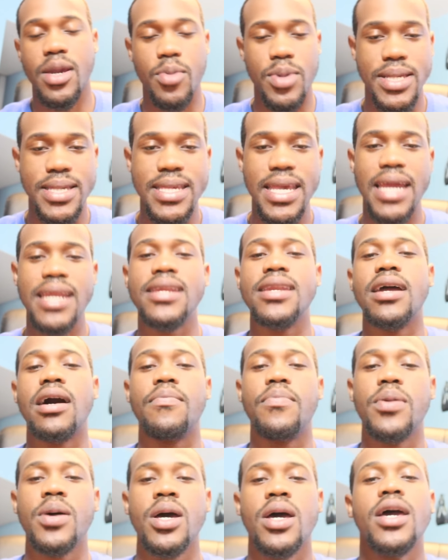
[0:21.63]
It was setting
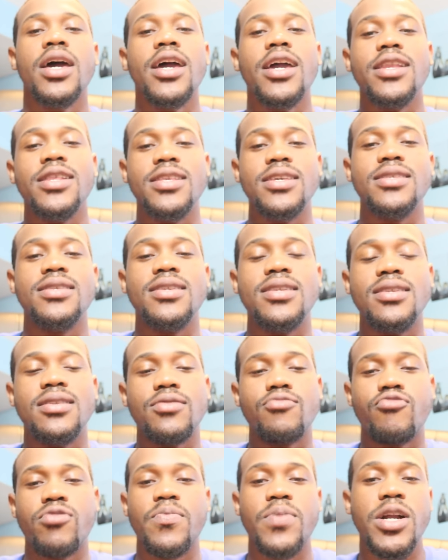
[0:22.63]
up the, the,
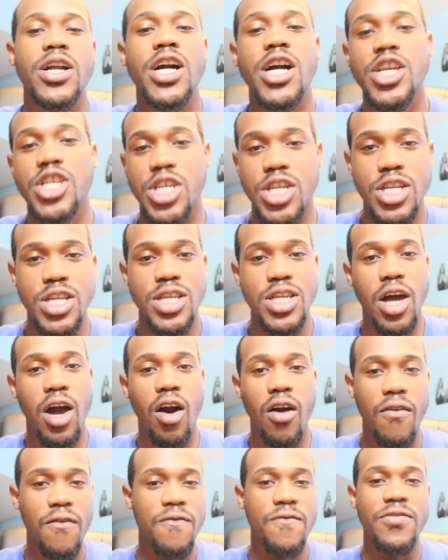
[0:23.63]
the repercussions
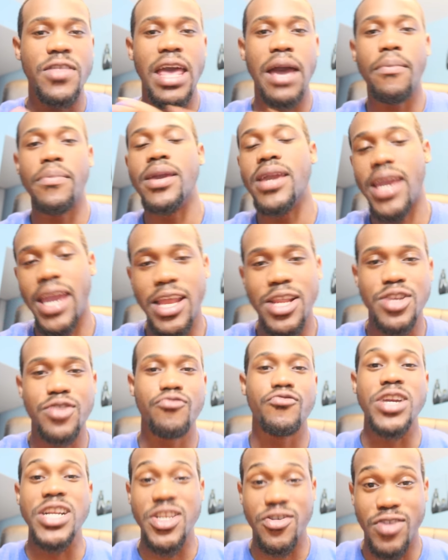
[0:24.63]
of them
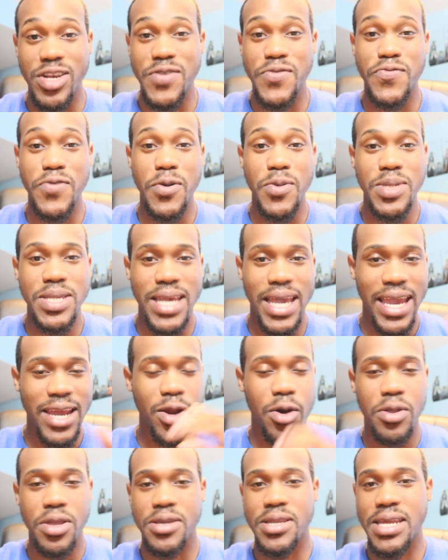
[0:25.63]
entering Dressrosa
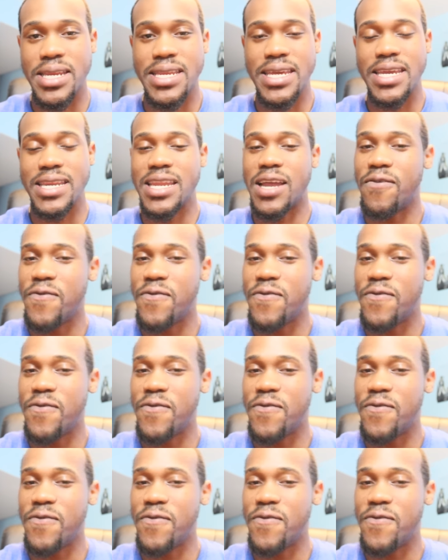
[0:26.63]
and all that they did.